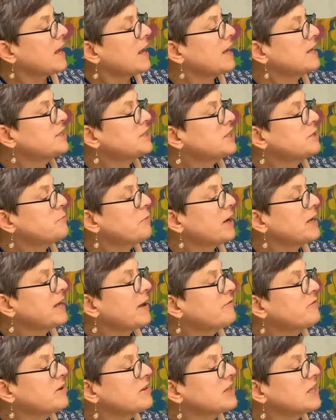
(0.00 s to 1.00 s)
and she might
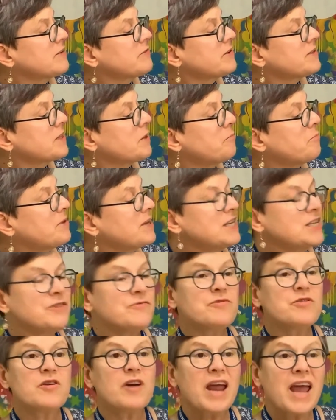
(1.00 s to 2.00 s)
have to live on the beach
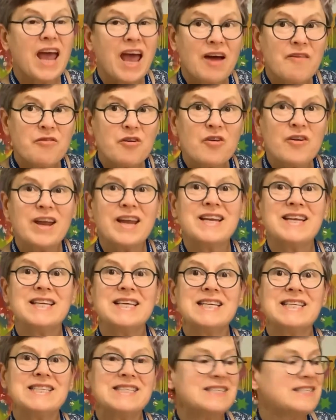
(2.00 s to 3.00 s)
forever and
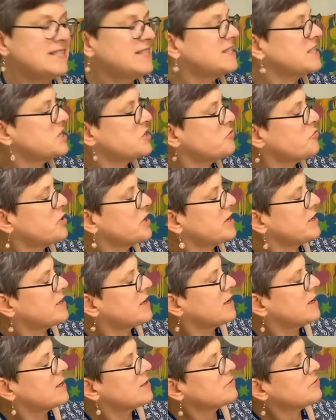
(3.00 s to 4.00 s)
eat seaweed
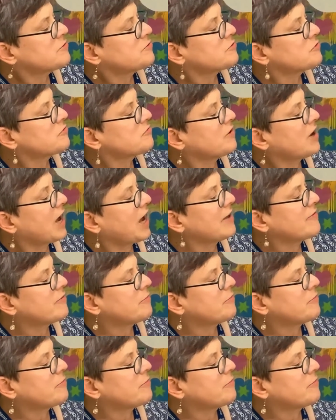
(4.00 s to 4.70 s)
to survive.